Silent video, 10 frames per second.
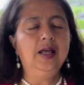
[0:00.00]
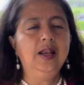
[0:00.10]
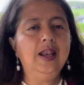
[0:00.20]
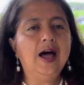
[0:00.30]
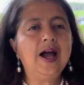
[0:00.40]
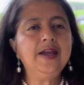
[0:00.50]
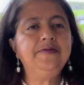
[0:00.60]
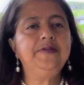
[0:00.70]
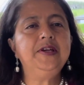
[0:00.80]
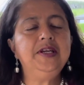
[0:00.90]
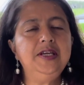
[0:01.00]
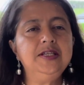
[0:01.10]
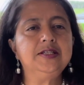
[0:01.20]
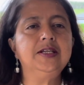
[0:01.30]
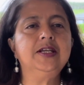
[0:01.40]
Life
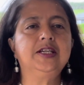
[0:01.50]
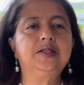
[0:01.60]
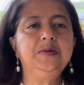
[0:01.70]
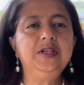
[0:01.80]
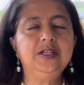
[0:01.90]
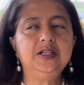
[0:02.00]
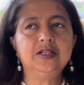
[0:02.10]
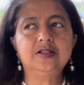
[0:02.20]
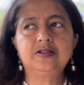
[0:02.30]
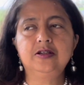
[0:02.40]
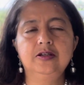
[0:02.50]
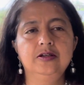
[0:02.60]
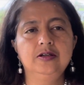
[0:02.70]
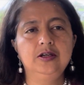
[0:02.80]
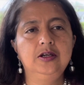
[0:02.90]
is an experience.
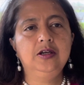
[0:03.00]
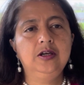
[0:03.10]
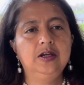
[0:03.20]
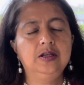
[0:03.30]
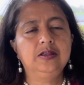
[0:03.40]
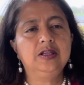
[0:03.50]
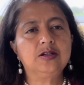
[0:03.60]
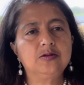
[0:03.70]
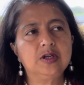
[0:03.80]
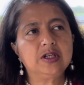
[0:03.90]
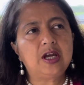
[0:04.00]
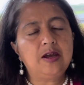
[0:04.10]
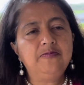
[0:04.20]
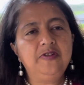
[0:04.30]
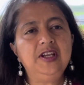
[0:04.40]
That's what
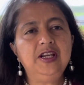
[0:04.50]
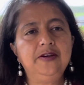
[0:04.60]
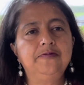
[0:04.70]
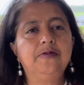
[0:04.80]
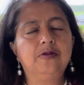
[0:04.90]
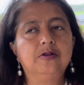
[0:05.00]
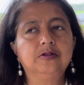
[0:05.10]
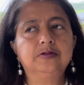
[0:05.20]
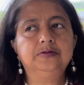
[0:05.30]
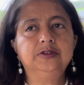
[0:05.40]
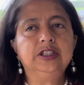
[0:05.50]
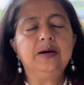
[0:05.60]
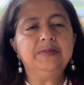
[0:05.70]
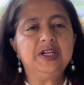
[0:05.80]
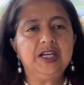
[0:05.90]
I'm feeling for
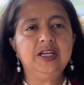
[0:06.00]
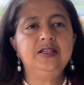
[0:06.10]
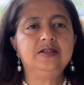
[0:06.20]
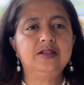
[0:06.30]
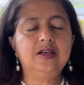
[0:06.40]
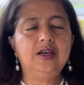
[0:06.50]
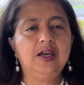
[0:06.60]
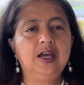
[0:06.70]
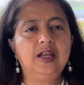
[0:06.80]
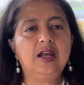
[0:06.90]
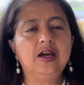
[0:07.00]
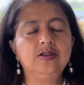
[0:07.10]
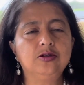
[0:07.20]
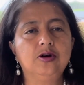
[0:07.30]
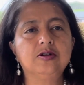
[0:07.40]
some days, and I
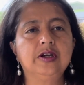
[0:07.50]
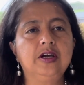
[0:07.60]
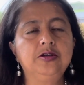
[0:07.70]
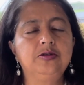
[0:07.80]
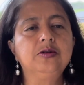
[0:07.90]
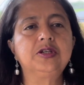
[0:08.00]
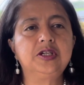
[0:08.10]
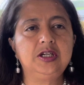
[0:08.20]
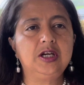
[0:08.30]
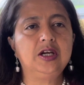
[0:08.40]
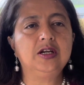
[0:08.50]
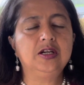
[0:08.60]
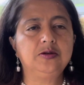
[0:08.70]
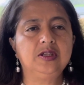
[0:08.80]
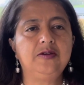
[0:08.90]
thought I should share
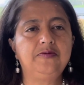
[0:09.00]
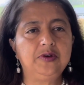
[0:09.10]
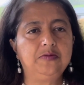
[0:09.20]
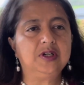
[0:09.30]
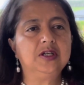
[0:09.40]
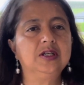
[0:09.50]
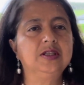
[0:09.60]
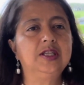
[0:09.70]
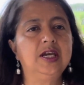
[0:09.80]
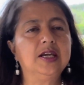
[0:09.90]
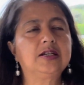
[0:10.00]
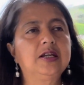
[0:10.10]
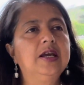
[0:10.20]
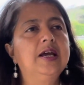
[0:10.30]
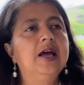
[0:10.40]
it with everyone that
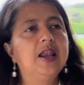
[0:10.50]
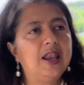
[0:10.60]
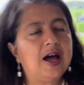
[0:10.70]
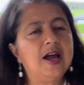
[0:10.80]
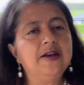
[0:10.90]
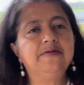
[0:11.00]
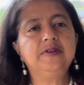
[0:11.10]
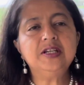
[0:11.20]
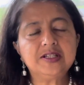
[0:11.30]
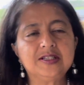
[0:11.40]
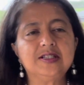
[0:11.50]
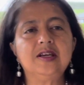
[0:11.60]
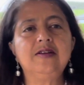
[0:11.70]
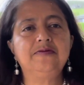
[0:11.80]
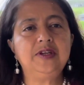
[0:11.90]
life
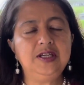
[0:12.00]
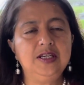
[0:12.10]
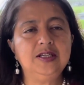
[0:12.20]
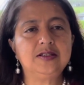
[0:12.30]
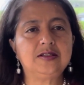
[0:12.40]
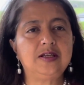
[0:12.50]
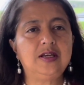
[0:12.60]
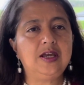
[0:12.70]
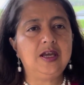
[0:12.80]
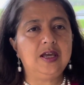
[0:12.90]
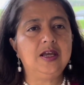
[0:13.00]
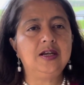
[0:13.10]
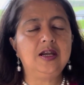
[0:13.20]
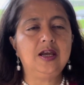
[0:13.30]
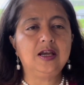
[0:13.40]
itself is
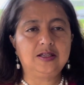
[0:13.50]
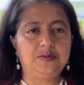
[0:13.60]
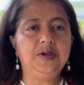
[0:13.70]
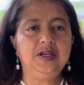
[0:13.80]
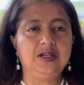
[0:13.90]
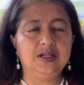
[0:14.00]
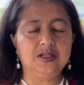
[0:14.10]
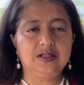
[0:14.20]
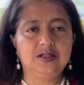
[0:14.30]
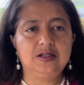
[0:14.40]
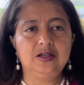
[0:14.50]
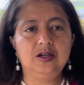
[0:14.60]
an experience.